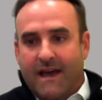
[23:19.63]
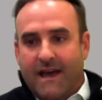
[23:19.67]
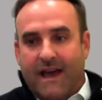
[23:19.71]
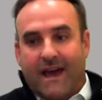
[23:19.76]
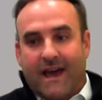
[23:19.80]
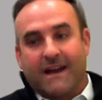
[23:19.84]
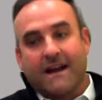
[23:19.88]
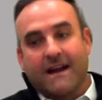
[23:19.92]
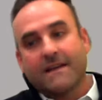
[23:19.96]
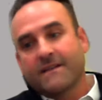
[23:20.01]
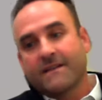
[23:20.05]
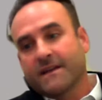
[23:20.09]

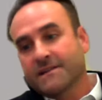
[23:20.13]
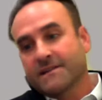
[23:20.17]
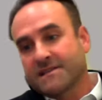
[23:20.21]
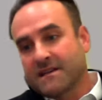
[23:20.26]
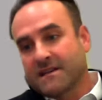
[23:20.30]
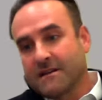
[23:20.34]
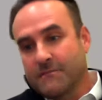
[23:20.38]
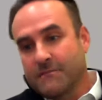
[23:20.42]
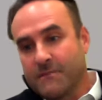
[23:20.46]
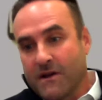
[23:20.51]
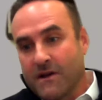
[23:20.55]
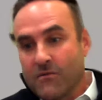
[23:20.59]
And I think it's going
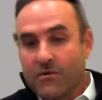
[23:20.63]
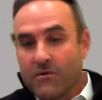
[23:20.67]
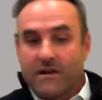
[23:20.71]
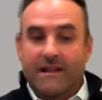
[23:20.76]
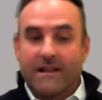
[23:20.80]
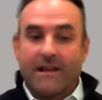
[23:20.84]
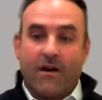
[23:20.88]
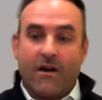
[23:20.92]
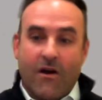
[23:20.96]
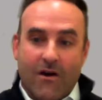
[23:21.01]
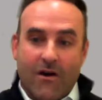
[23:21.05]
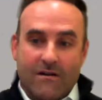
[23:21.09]
to be a
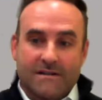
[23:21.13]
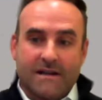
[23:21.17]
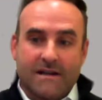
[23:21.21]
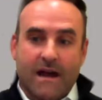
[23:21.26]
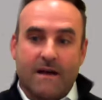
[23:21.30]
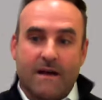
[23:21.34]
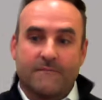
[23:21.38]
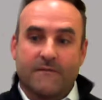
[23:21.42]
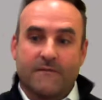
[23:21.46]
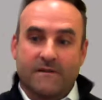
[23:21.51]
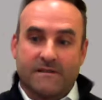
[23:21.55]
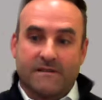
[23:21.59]
really hard
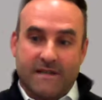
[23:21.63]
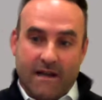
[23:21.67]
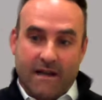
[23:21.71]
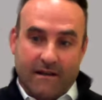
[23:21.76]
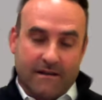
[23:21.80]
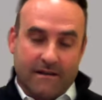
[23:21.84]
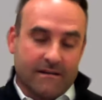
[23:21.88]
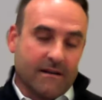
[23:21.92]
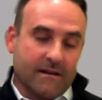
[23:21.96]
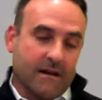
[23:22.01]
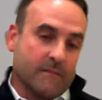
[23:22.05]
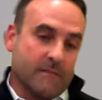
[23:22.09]
time for tech
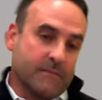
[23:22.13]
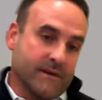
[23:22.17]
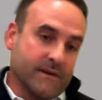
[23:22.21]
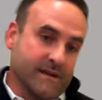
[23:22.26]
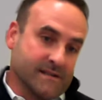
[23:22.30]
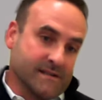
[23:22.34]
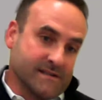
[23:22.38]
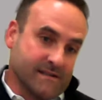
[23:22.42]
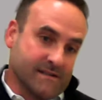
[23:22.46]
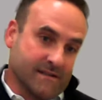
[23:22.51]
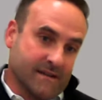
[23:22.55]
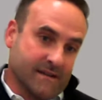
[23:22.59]

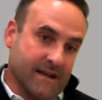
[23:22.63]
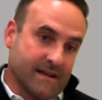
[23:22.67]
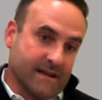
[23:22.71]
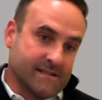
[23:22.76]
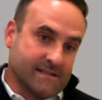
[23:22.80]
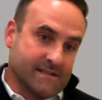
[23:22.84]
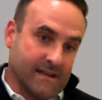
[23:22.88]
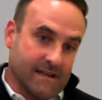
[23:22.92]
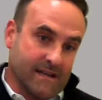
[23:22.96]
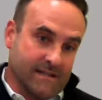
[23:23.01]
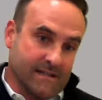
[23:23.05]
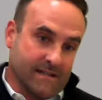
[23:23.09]
companies in the next
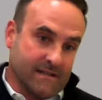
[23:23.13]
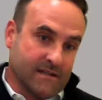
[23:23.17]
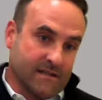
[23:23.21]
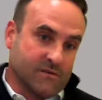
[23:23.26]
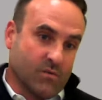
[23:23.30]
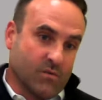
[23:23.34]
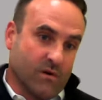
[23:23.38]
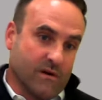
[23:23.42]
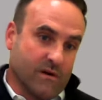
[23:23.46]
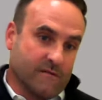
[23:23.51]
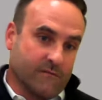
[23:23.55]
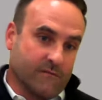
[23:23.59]
18 to
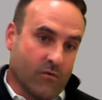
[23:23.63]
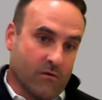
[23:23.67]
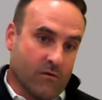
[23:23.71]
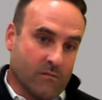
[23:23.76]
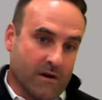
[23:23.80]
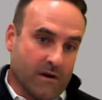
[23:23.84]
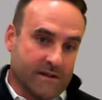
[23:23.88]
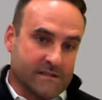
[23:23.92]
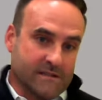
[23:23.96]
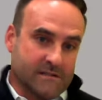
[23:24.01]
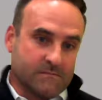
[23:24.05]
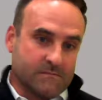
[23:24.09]
24
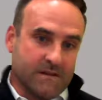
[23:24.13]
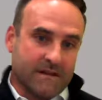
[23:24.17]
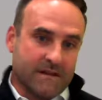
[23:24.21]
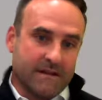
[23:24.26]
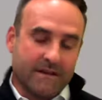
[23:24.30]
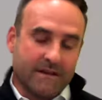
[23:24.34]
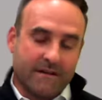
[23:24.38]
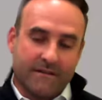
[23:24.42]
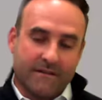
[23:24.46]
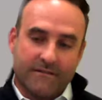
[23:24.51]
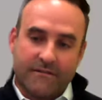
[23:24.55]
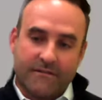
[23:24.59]
months,
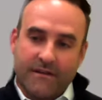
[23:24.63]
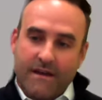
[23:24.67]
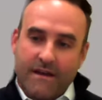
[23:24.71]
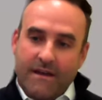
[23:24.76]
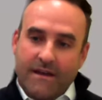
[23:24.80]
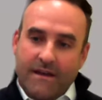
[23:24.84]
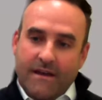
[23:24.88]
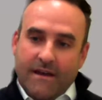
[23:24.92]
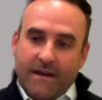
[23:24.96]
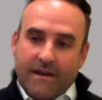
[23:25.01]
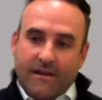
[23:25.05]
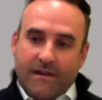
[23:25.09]
because,
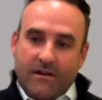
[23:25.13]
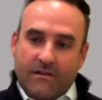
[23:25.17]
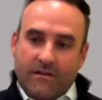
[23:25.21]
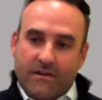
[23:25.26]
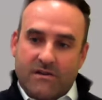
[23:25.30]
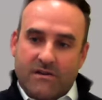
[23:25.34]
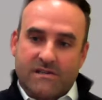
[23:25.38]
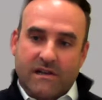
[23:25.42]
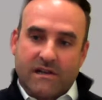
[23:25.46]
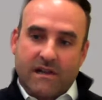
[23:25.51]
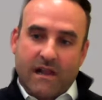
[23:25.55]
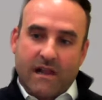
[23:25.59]

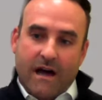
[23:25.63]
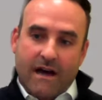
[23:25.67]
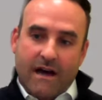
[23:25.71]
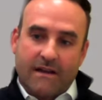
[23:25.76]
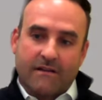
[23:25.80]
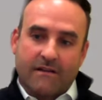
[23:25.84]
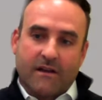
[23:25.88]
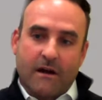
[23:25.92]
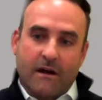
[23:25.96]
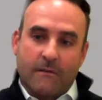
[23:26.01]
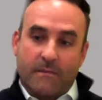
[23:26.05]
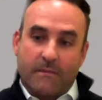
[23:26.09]
there's a lot
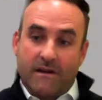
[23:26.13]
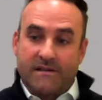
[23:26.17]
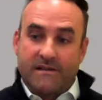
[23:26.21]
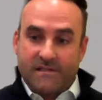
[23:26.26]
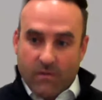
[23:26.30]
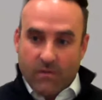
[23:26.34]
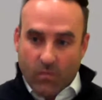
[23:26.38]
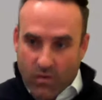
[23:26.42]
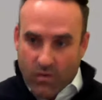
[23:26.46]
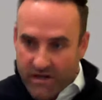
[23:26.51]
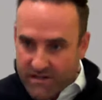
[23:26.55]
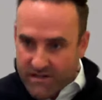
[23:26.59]
of companies
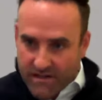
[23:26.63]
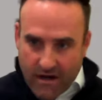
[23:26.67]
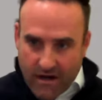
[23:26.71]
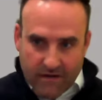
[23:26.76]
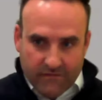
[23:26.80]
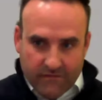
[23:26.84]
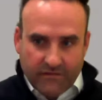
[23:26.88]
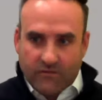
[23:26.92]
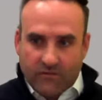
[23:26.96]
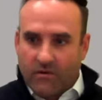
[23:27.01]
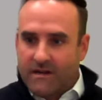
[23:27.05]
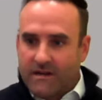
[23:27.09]
that we
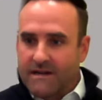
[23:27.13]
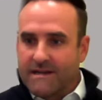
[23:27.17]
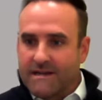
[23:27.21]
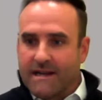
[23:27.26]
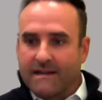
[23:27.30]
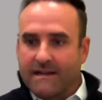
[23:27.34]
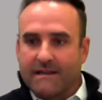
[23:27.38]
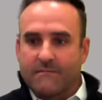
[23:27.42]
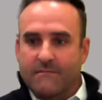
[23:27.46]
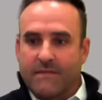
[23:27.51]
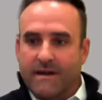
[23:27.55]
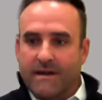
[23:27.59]
talk to on a
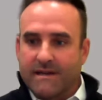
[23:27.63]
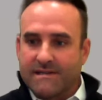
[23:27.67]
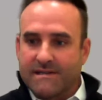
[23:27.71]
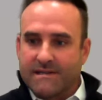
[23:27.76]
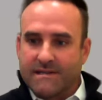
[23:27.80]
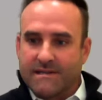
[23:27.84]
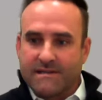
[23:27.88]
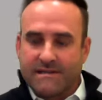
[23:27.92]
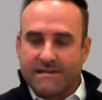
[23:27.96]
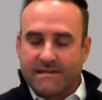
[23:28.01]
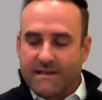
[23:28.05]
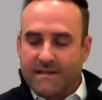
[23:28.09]
daily
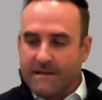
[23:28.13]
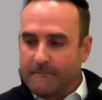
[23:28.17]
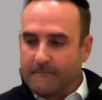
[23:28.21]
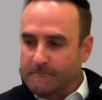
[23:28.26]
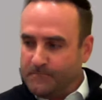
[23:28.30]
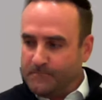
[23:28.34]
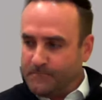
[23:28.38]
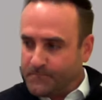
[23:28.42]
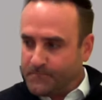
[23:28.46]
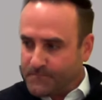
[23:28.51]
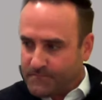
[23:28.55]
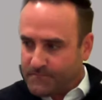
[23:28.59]
basis that,
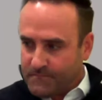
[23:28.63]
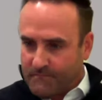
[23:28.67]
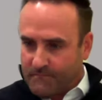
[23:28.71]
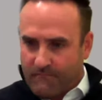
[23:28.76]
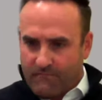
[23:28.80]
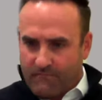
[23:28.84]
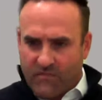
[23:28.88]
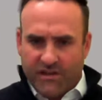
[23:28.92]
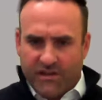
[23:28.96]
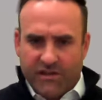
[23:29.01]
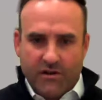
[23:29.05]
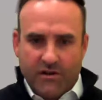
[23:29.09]

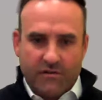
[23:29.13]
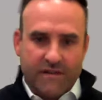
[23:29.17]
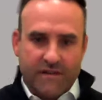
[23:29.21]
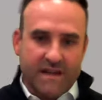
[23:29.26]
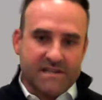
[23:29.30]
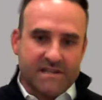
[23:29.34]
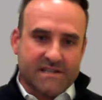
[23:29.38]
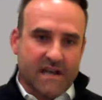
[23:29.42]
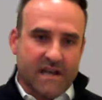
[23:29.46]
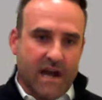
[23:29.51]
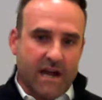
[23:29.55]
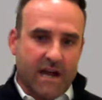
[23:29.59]
they
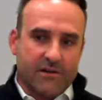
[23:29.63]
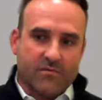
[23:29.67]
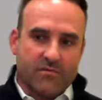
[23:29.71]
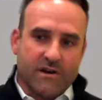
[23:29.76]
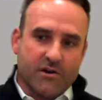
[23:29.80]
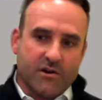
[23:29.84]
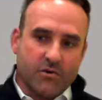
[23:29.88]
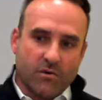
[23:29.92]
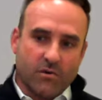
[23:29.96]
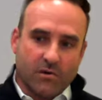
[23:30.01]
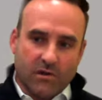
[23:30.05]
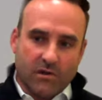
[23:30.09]
signed
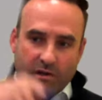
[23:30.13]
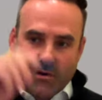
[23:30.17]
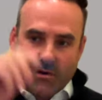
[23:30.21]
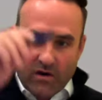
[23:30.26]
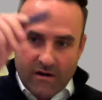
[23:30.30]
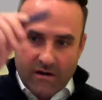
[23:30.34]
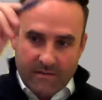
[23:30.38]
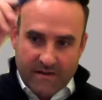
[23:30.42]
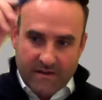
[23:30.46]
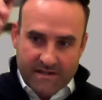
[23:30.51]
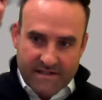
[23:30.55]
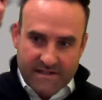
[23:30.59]
renewal
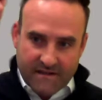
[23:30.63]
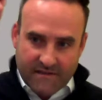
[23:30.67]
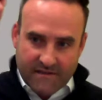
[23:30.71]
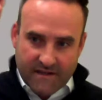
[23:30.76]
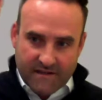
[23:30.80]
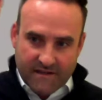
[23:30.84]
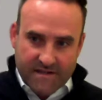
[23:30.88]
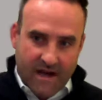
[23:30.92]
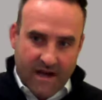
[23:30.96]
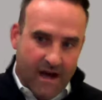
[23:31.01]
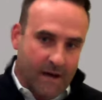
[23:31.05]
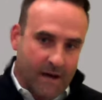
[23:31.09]
agreements at the
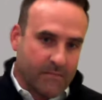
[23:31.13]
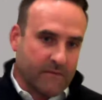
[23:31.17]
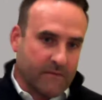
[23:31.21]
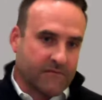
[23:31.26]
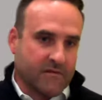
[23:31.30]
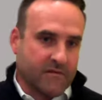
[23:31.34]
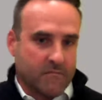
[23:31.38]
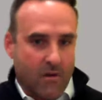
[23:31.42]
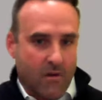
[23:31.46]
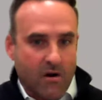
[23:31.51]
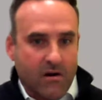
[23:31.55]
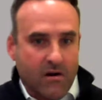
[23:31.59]
top of
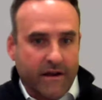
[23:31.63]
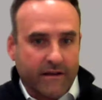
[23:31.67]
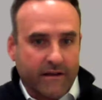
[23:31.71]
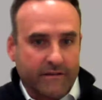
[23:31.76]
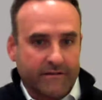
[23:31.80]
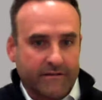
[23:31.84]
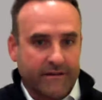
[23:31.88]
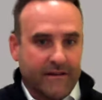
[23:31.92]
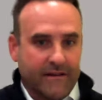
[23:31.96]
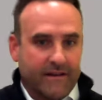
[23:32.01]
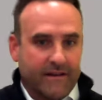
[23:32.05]
the market.